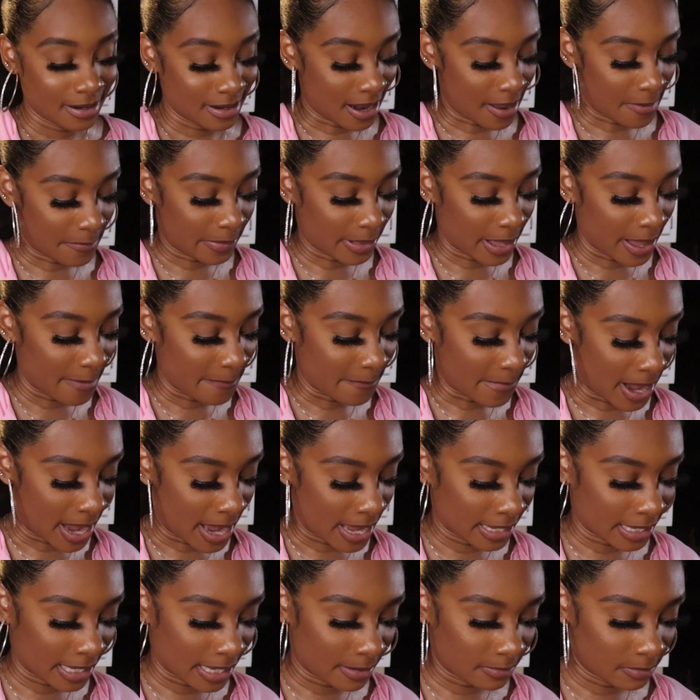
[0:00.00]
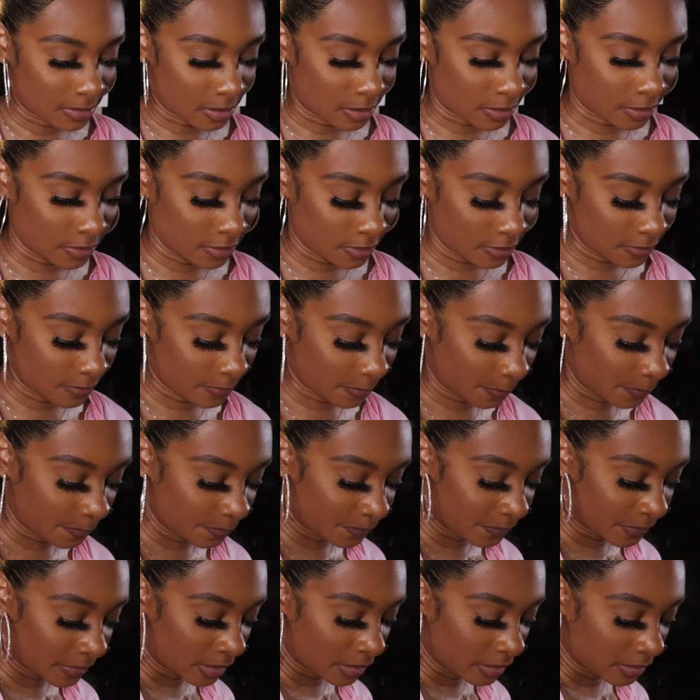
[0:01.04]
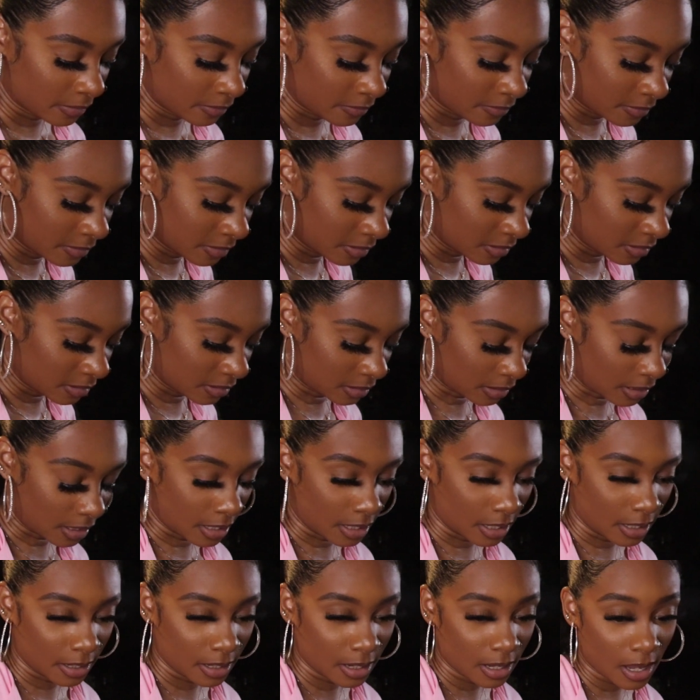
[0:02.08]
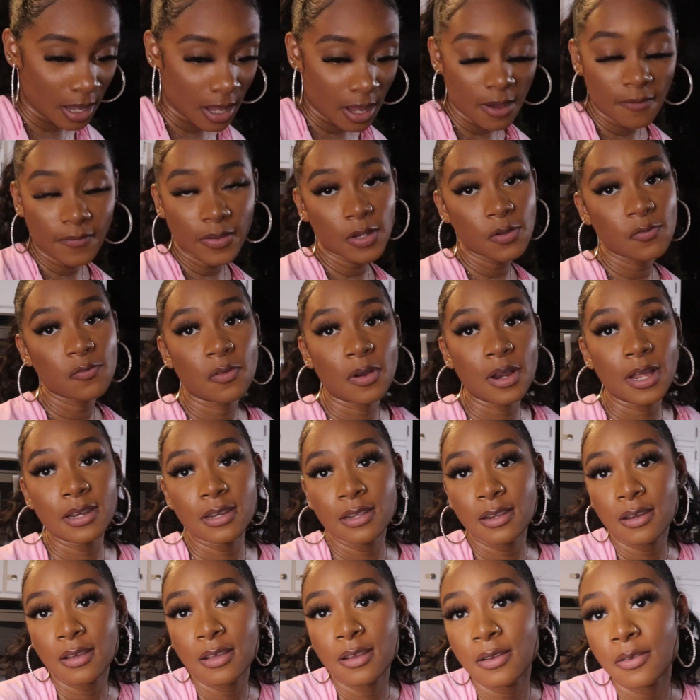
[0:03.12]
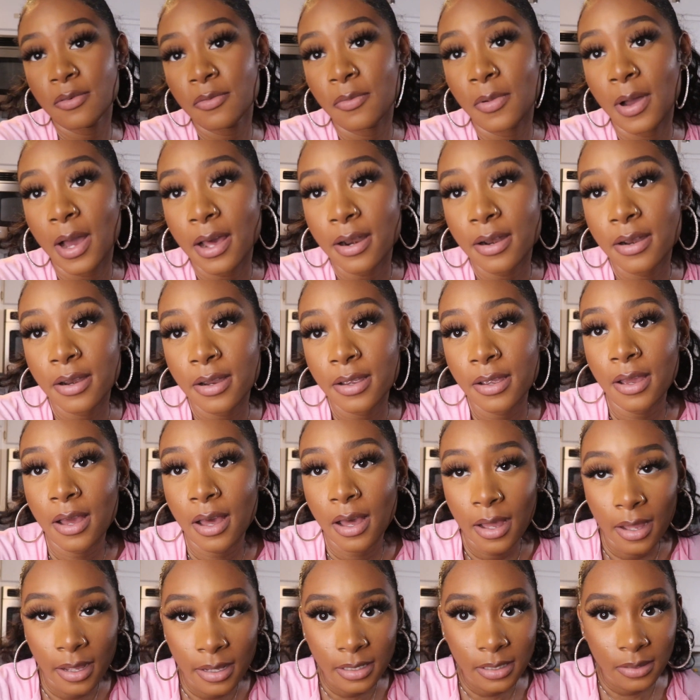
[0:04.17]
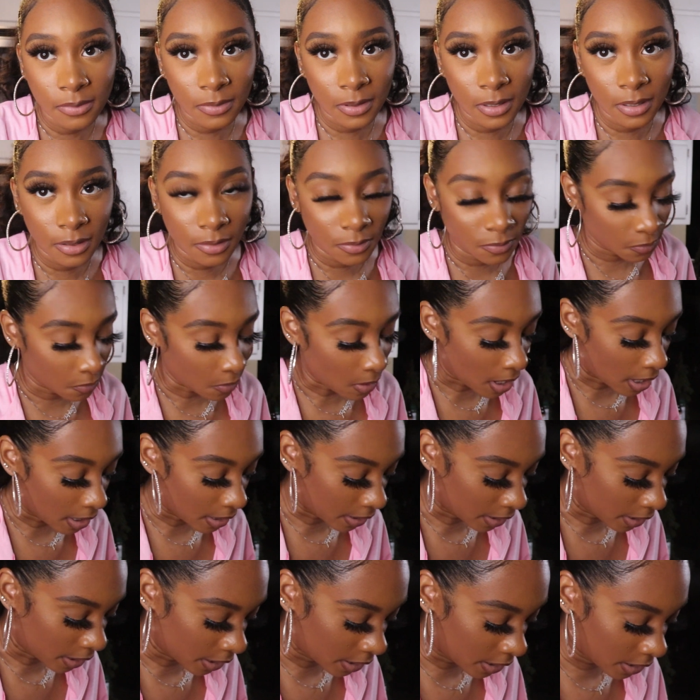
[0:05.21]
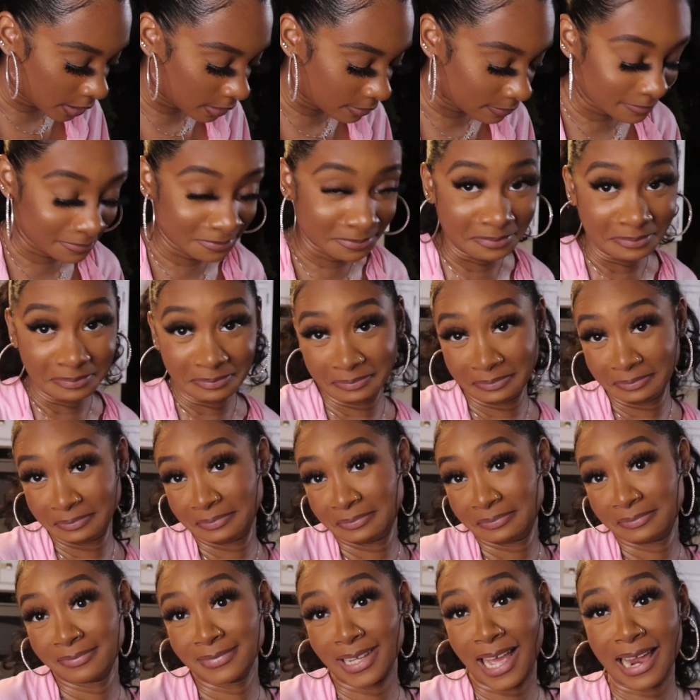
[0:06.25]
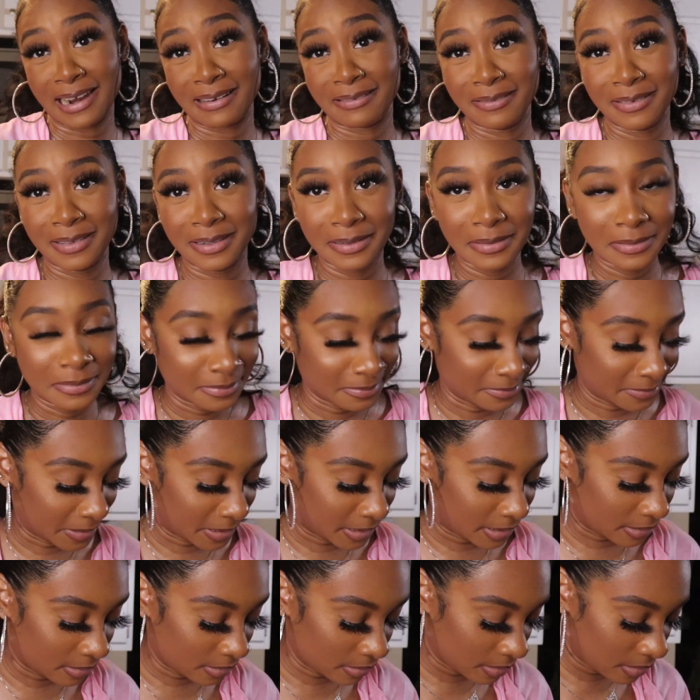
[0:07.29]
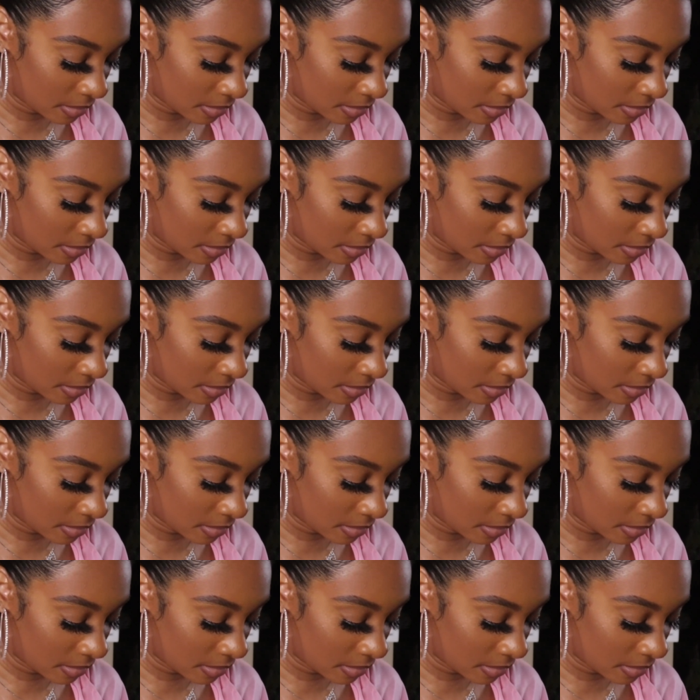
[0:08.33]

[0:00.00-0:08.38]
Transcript: that play mind games on you. And it's just like, oh, if you run it under water, your eyes want water. I don't know, but